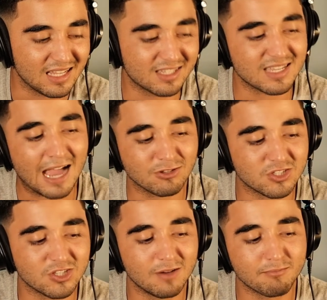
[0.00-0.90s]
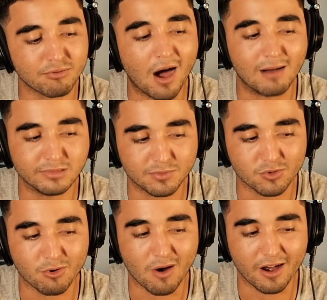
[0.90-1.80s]
Like, how some
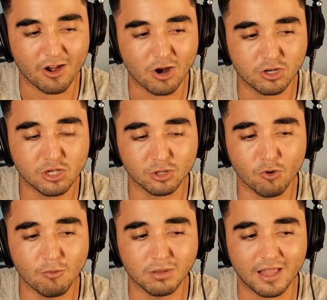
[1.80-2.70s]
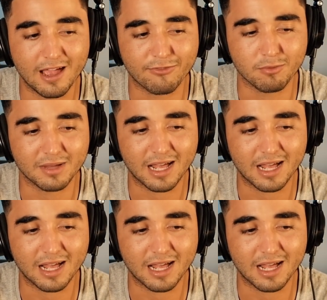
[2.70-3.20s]
problems require a global effort,